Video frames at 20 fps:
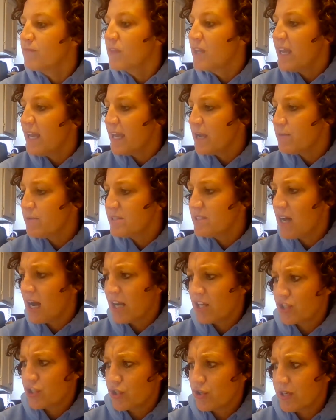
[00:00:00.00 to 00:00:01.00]
He was
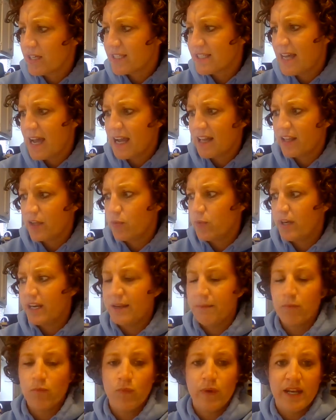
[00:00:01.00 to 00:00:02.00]
not sure exactly
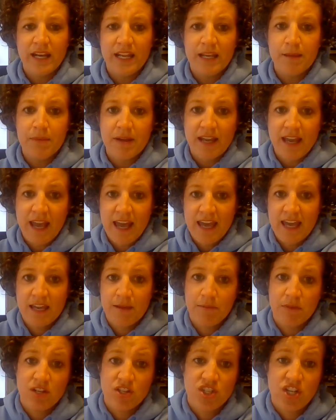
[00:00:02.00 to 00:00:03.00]
when he
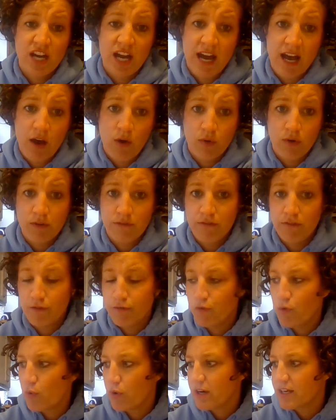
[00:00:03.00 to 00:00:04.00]
became a child of the
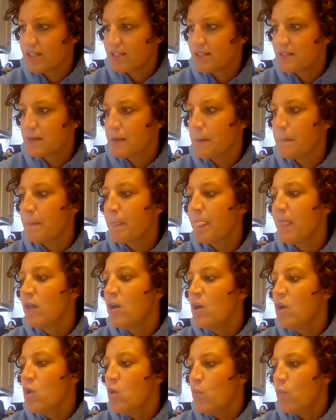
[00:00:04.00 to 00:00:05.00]
forest.
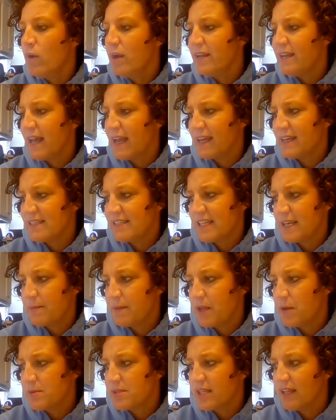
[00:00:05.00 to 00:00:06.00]
One day it seemed he was